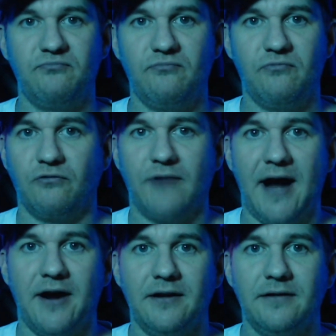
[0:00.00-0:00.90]

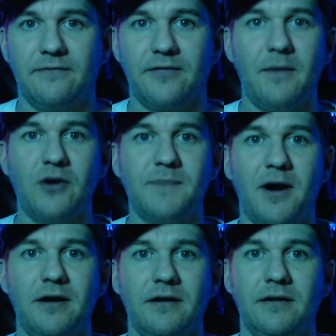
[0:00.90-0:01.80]
rare for the most
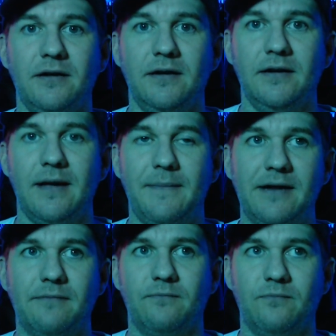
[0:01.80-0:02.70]
part. I
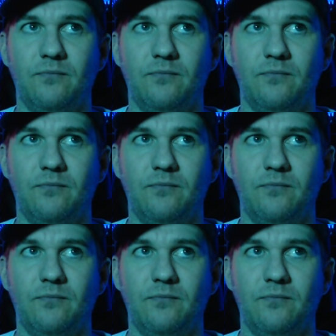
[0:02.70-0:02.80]
mean,